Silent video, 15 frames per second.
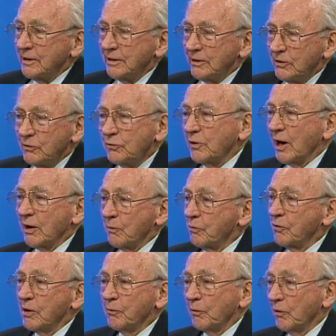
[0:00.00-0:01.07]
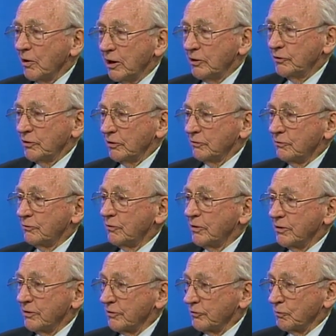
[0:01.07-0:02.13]
you've got a preparation
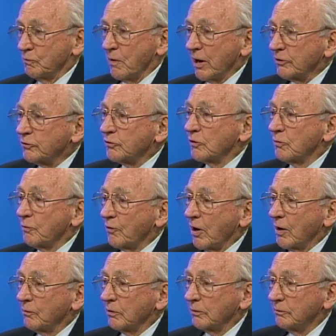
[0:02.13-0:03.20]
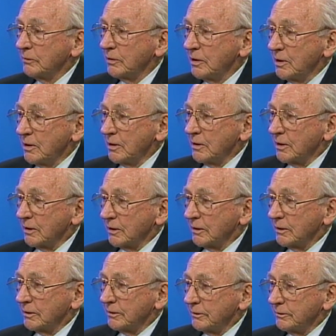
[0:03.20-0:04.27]
for this monster problem
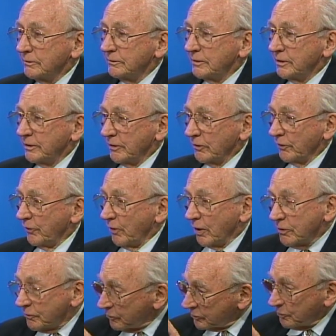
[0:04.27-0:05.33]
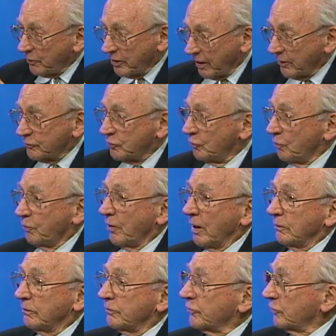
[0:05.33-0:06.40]
in Illinois. We have two
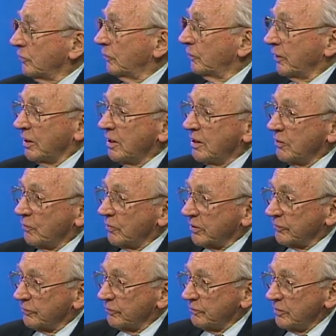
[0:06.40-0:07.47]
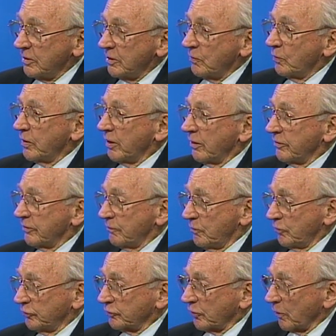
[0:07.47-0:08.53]
problems, don't we? One of them, we are the
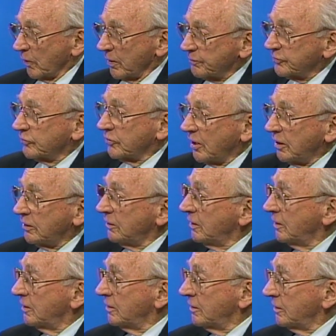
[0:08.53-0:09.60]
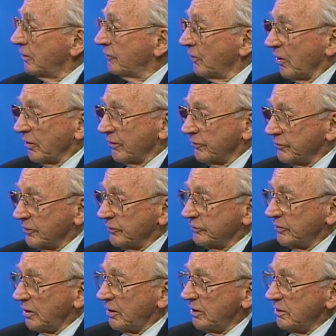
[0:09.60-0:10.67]
most corrupt state of all the
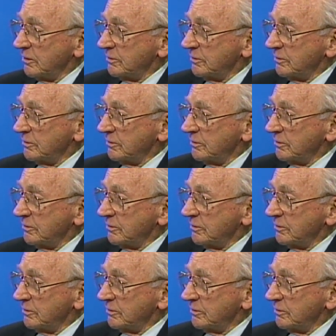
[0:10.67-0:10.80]
50